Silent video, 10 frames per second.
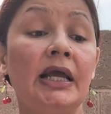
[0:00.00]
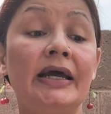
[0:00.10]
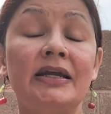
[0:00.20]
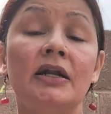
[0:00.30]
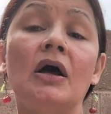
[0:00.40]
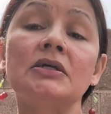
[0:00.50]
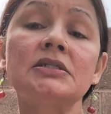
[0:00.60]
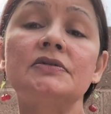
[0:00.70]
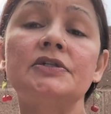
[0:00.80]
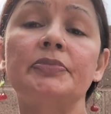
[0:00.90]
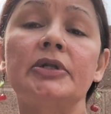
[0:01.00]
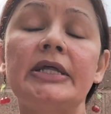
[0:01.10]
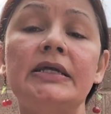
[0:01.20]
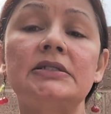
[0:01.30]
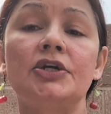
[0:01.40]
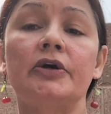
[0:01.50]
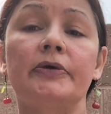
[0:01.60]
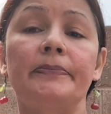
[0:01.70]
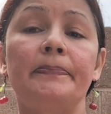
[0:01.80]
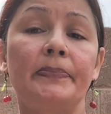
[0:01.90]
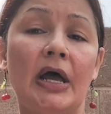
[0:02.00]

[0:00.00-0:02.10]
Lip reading: It can also deplete your